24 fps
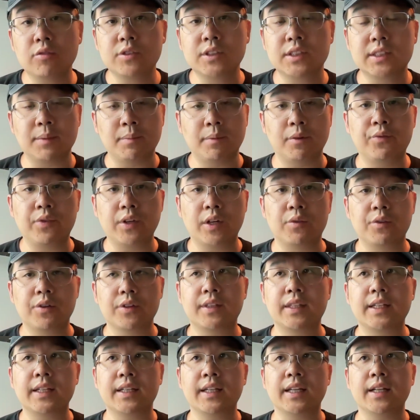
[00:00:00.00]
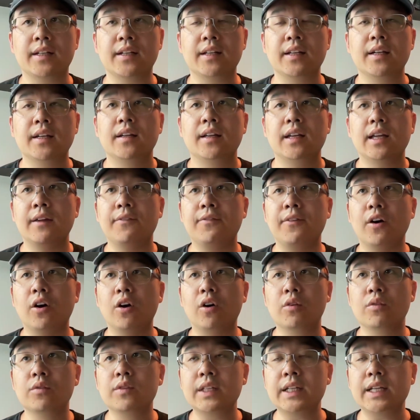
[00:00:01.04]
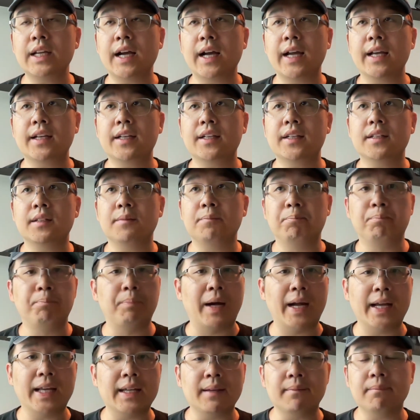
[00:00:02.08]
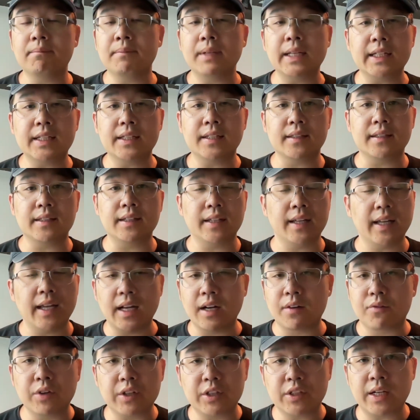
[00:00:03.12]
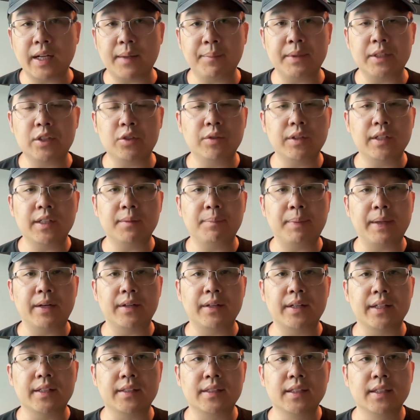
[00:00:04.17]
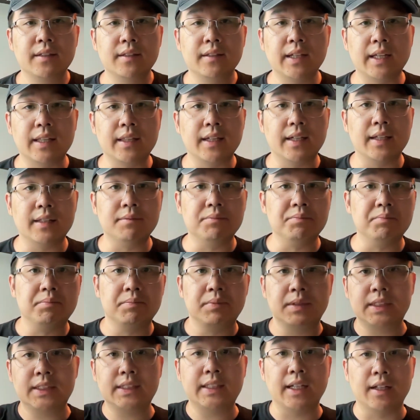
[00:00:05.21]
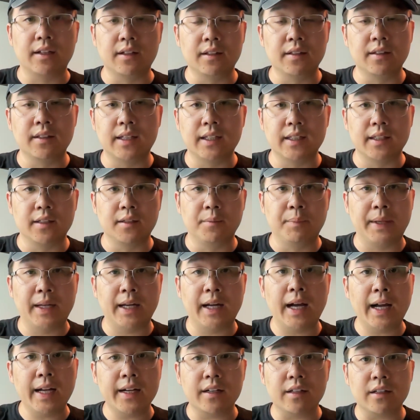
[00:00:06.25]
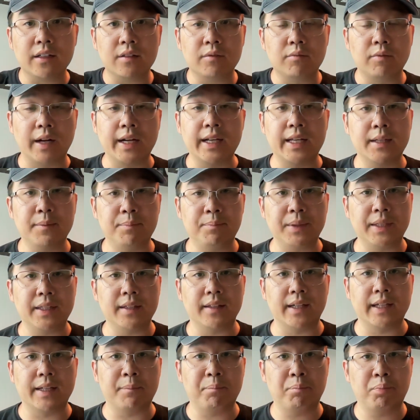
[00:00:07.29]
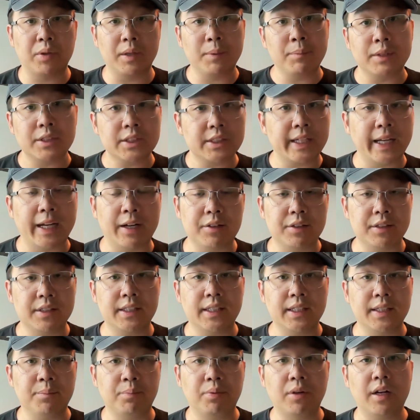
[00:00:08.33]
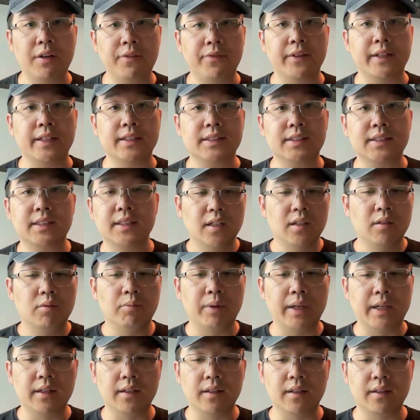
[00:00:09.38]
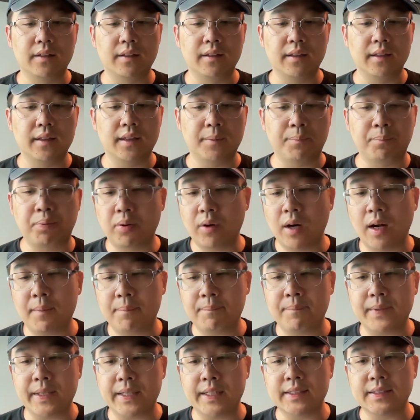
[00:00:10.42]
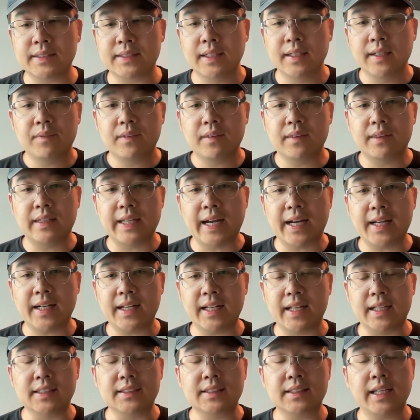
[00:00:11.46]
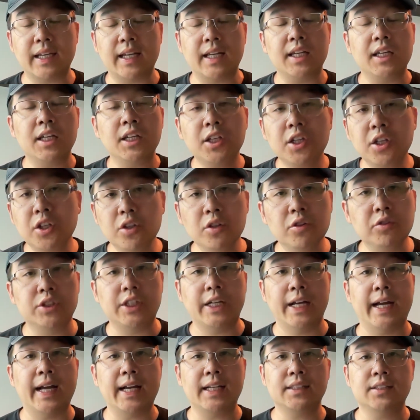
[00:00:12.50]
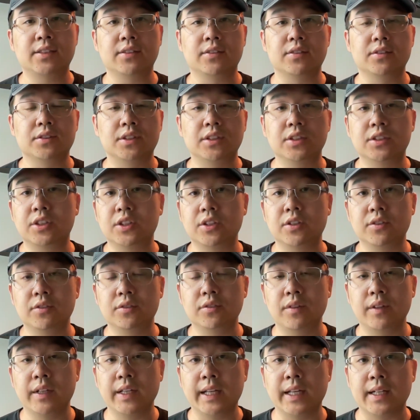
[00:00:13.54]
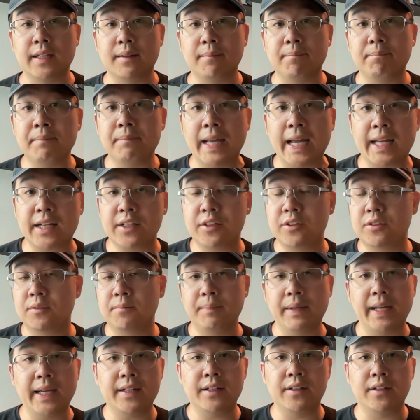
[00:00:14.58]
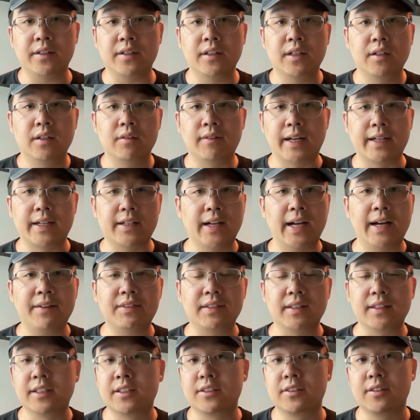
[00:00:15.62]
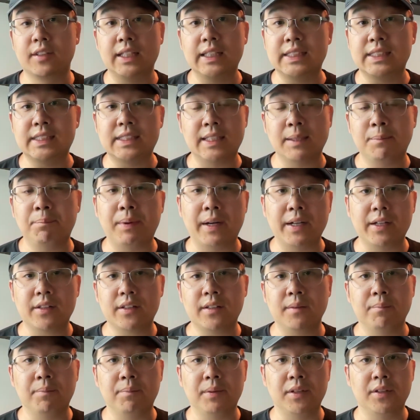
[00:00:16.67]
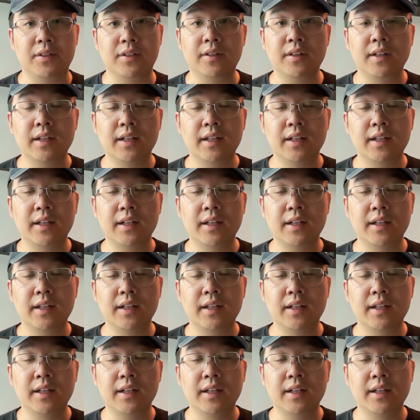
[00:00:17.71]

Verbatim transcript: some of y'all were thinking, if only I could buy immediately every time you tweeted about it and then sell a little bit higher, right? It'd be like pretty much guaranteed profits. Well, the problem is that is a huge hassle to do in a manual manner, right? You have to literally sit by your computer